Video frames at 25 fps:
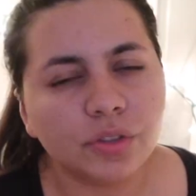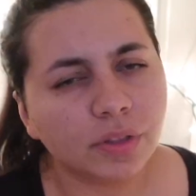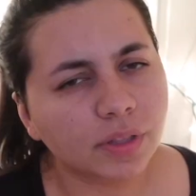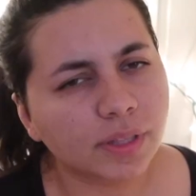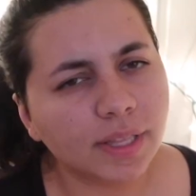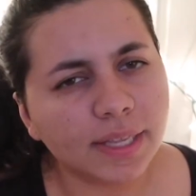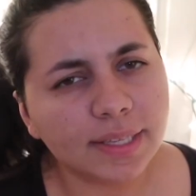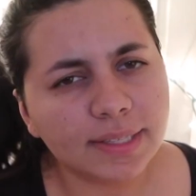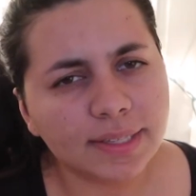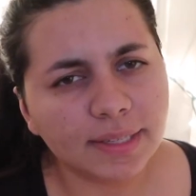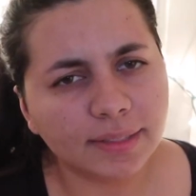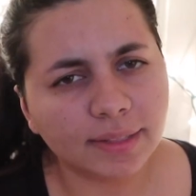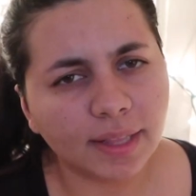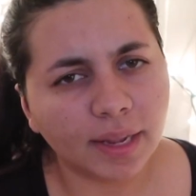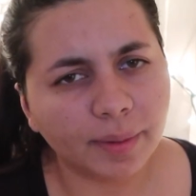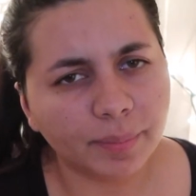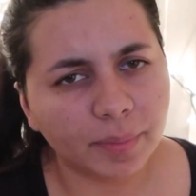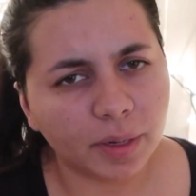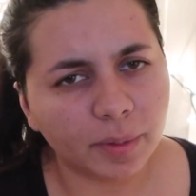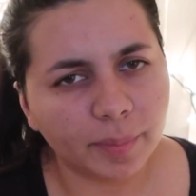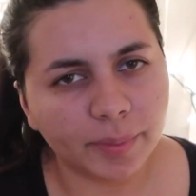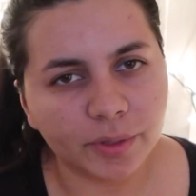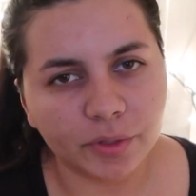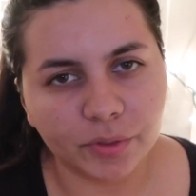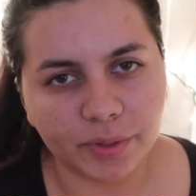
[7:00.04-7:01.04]
So the last thing that
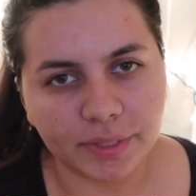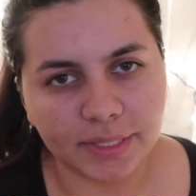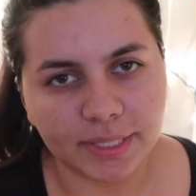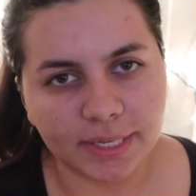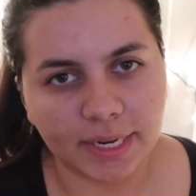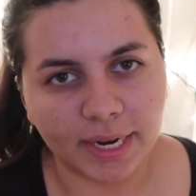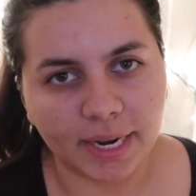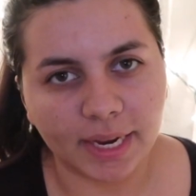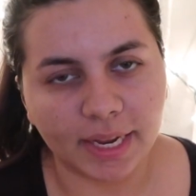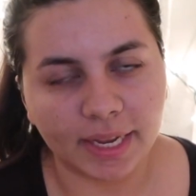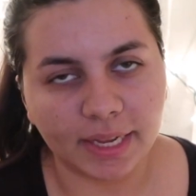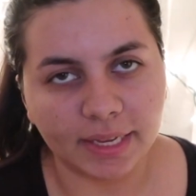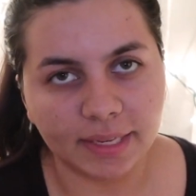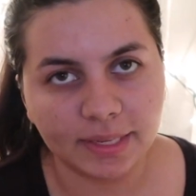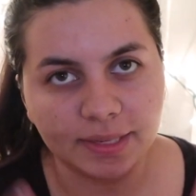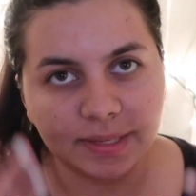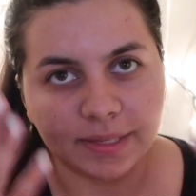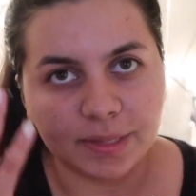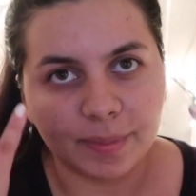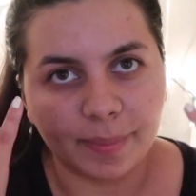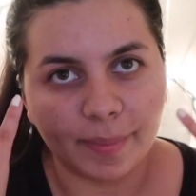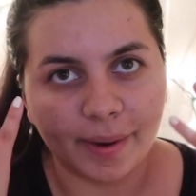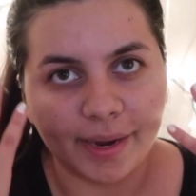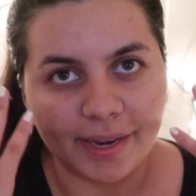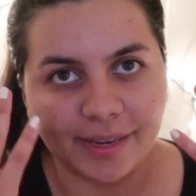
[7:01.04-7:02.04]
I'm going to be doing today
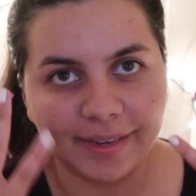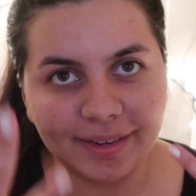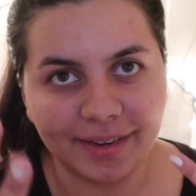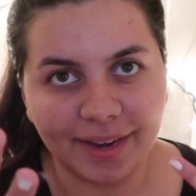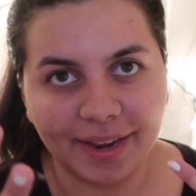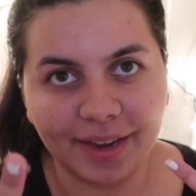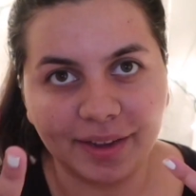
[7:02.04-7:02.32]
is my